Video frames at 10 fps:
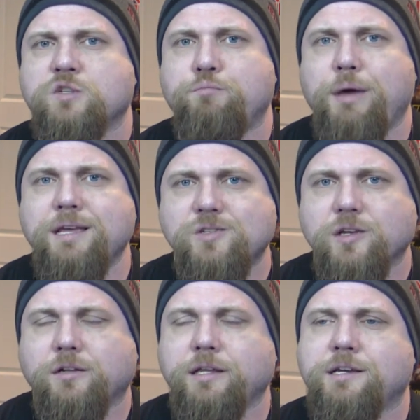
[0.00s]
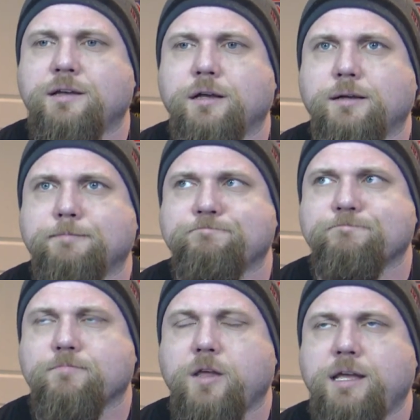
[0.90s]
is basically a
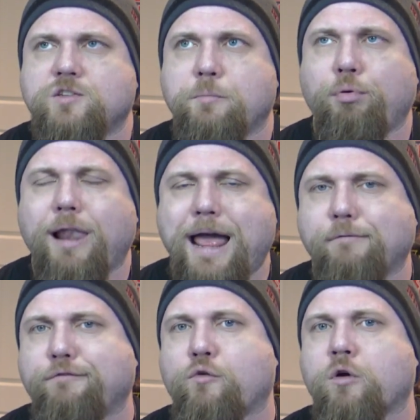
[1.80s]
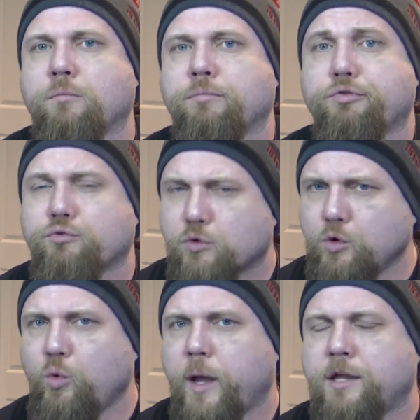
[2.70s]
it's a platform
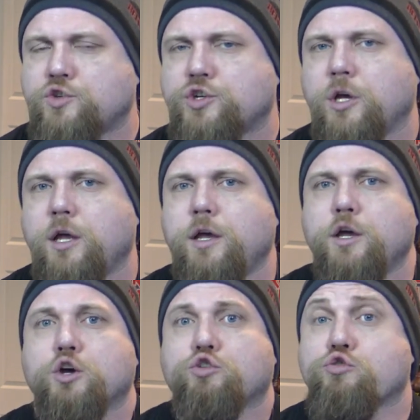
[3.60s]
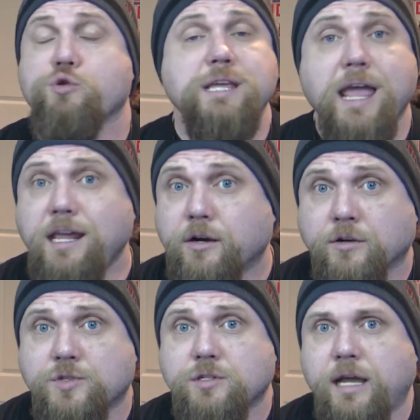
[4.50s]
through which
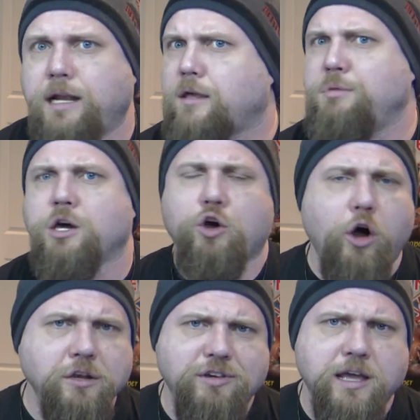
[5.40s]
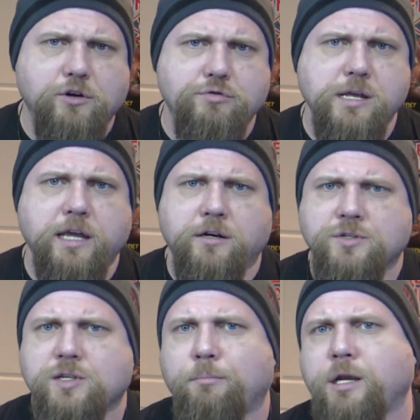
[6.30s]
creators, and it can be a content creator,
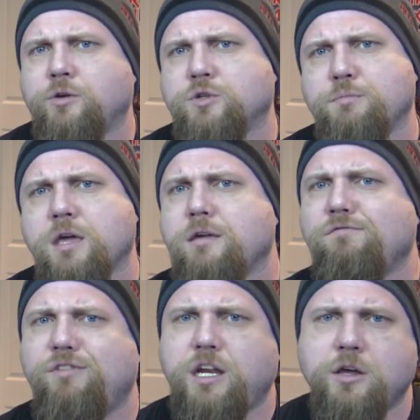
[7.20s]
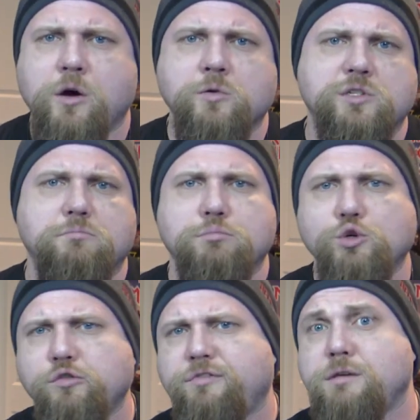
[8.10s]
somebody who's making videos, a
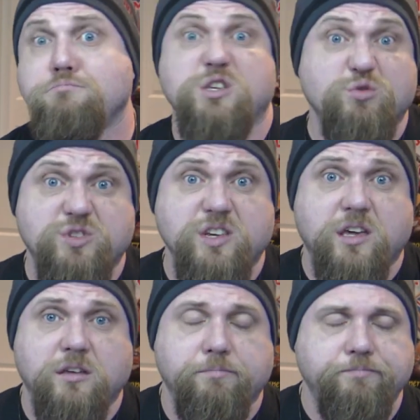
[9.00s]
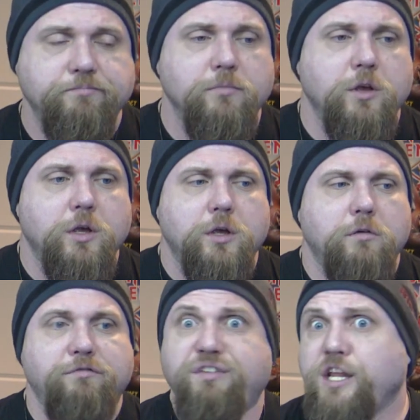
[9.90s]
movie, music,
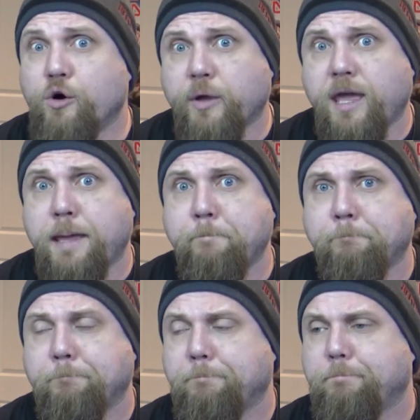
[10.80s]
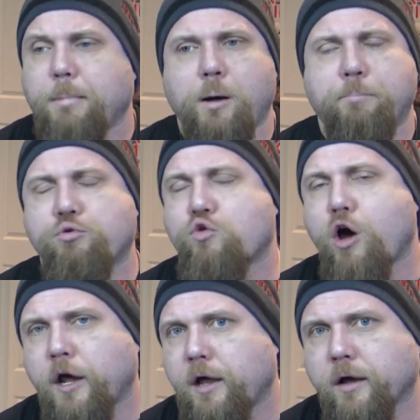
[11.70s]
video game, a
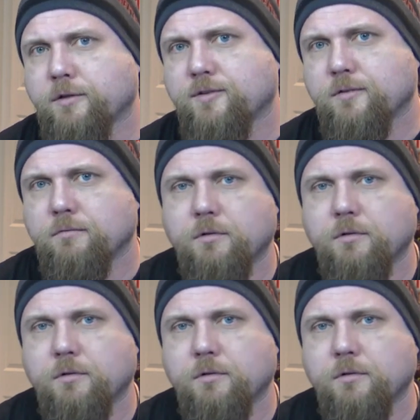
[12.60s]
product,